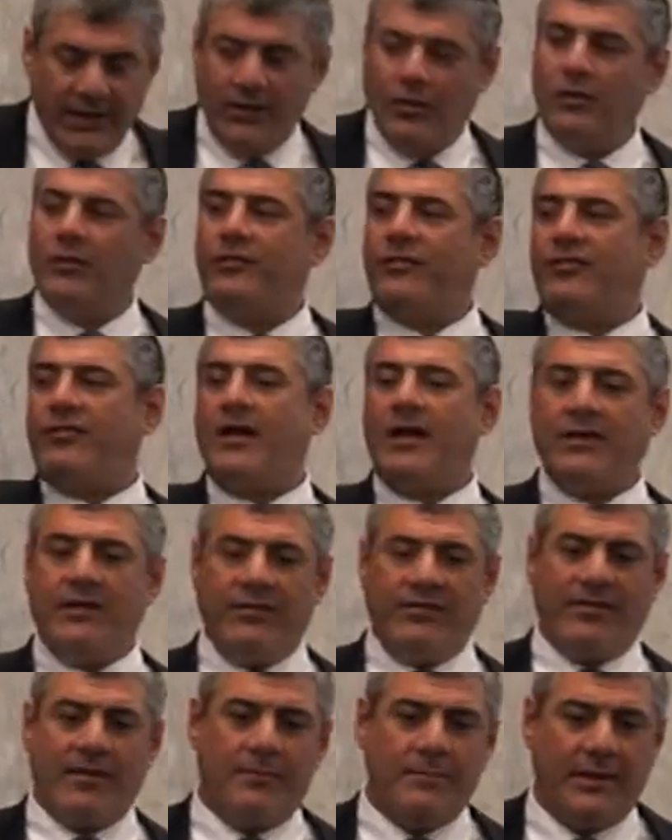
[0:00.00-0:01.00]
and all of a
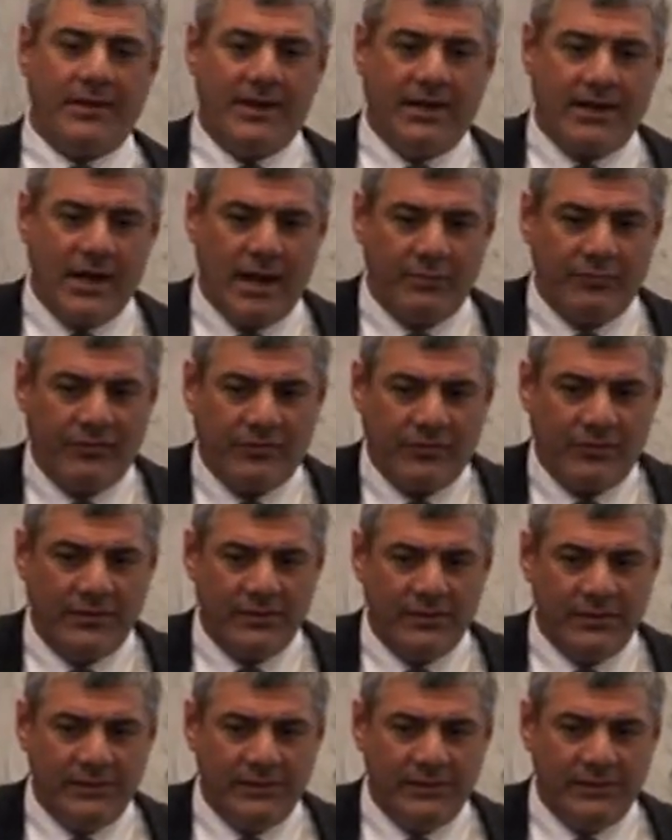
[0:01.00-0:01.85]
sudden somebody comes.